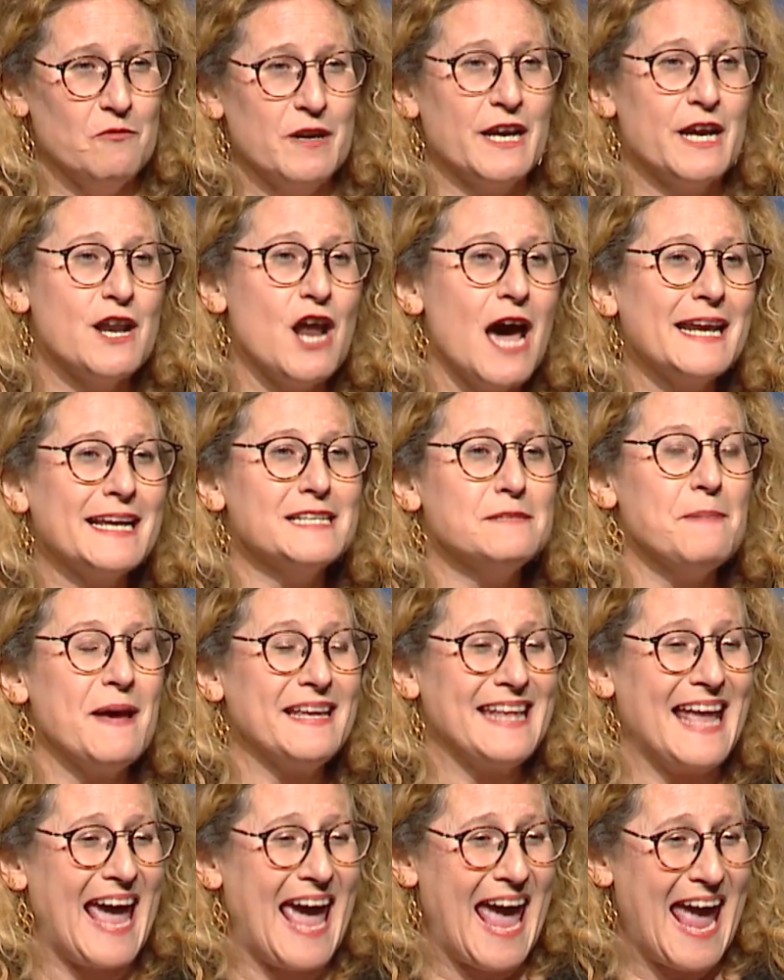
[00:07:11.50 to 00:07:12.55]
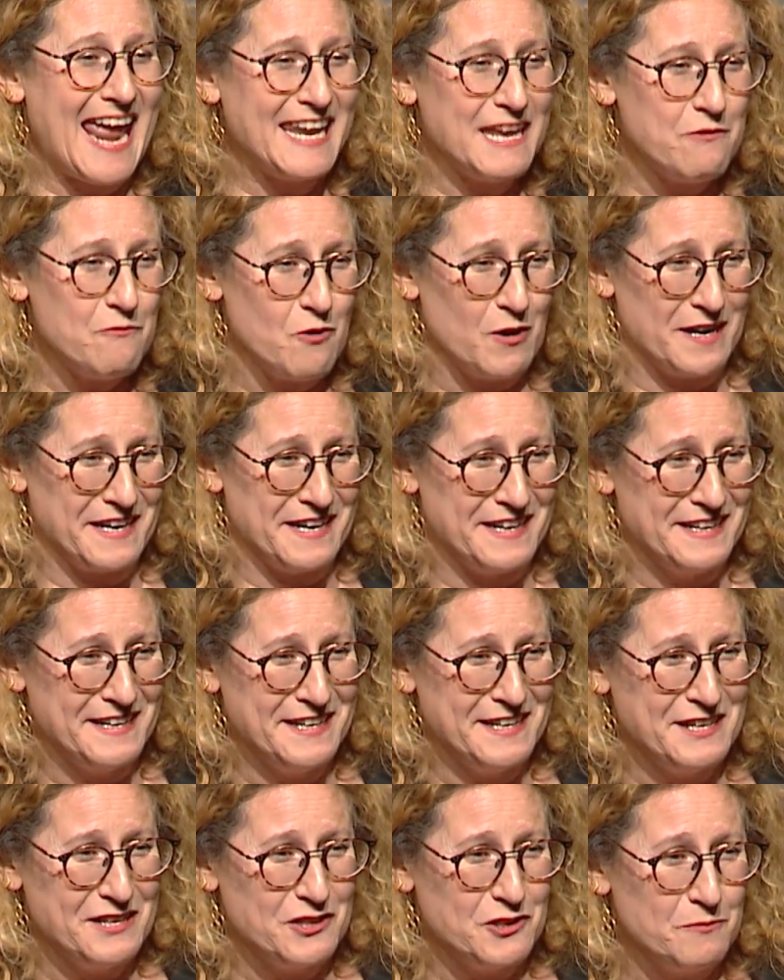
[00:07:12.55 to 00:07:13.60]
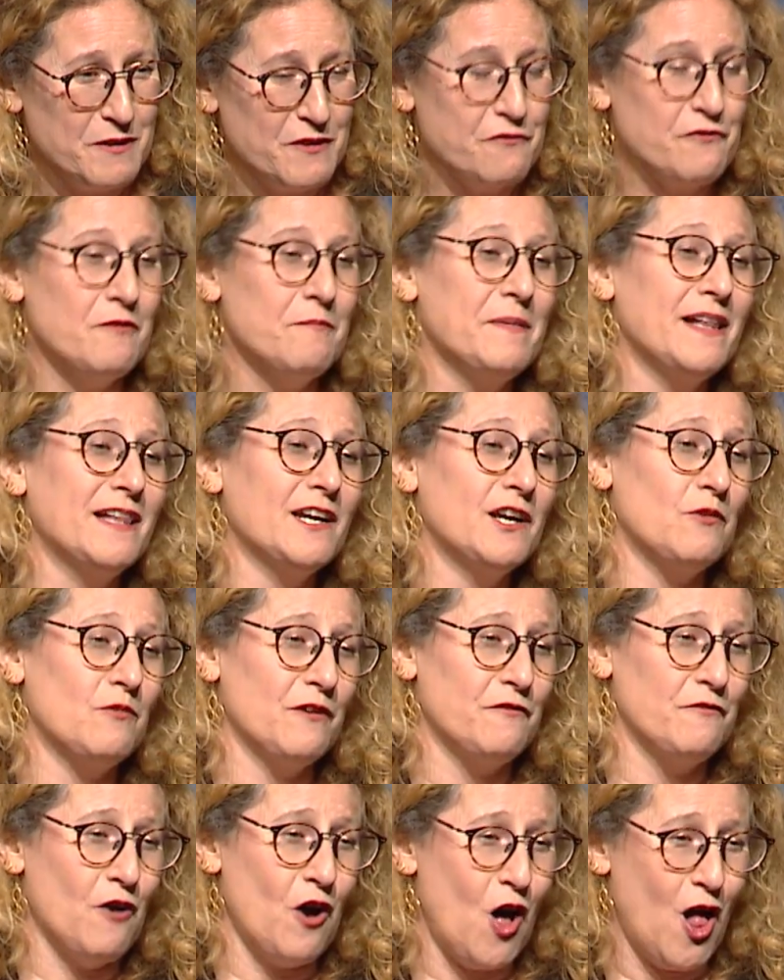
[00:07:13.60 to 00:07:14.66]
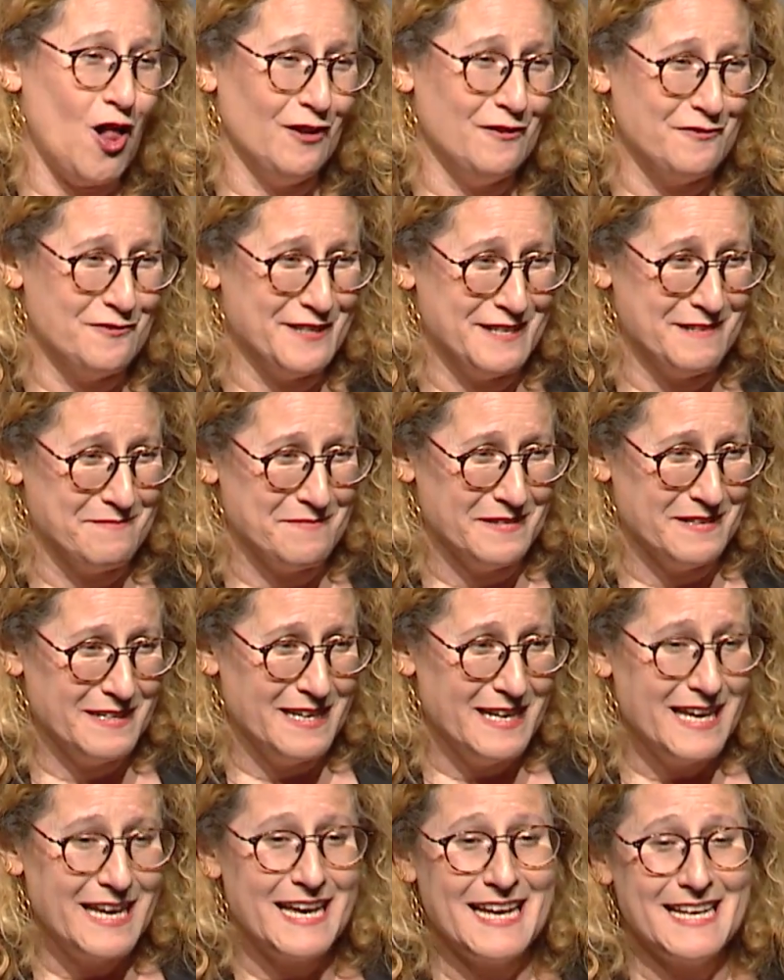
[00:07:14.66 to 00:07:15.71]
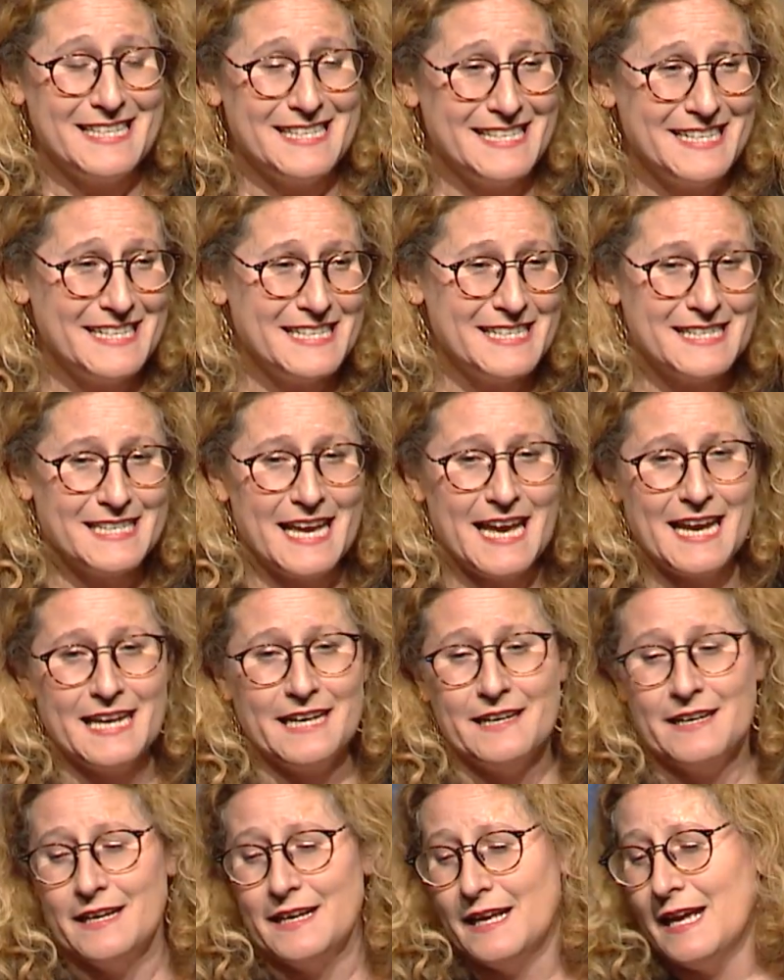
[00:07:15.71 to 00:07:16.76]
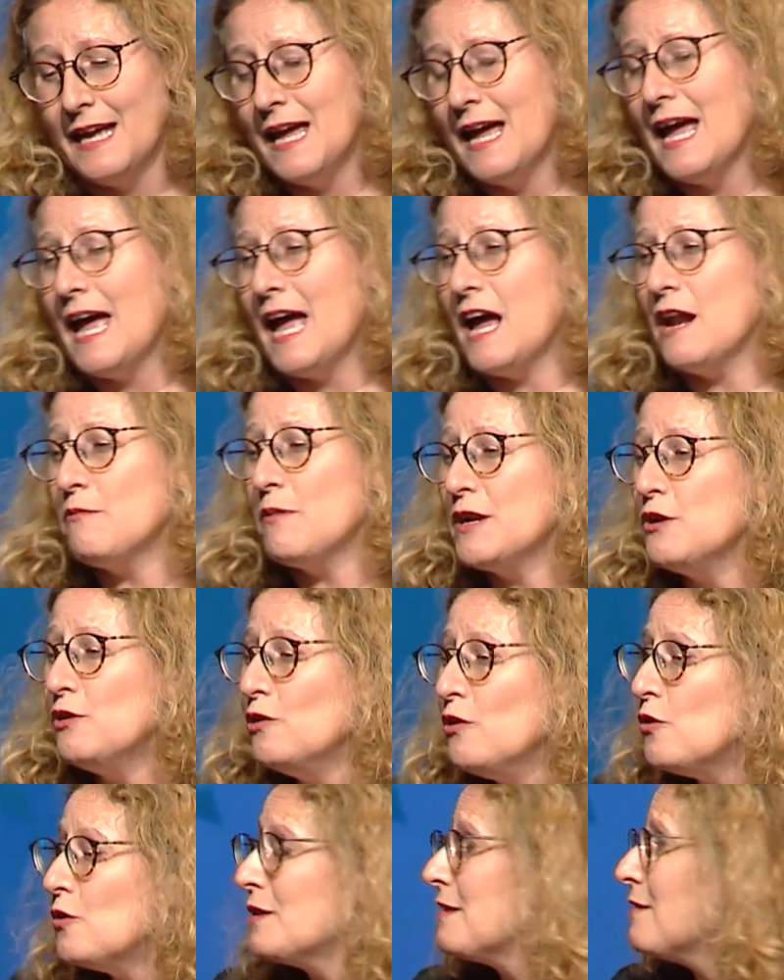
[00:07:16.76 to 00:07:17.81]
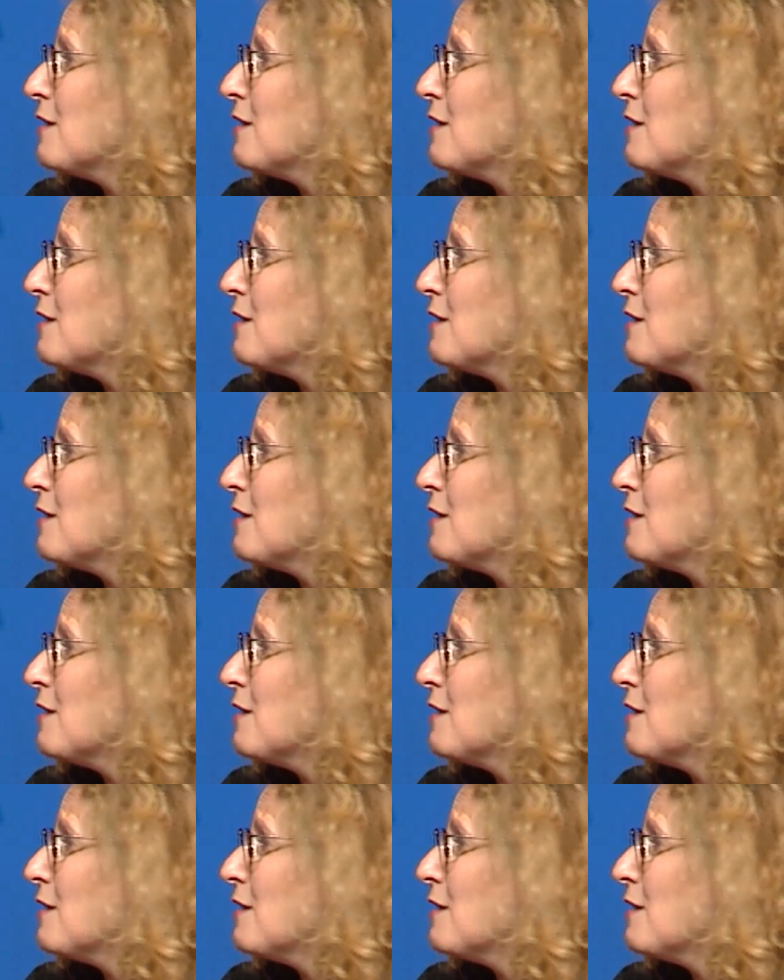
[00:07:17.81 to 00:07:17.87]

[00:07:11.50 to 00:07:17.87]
We cannot expect anyone to be familiar with all of them. It's insane. And when you look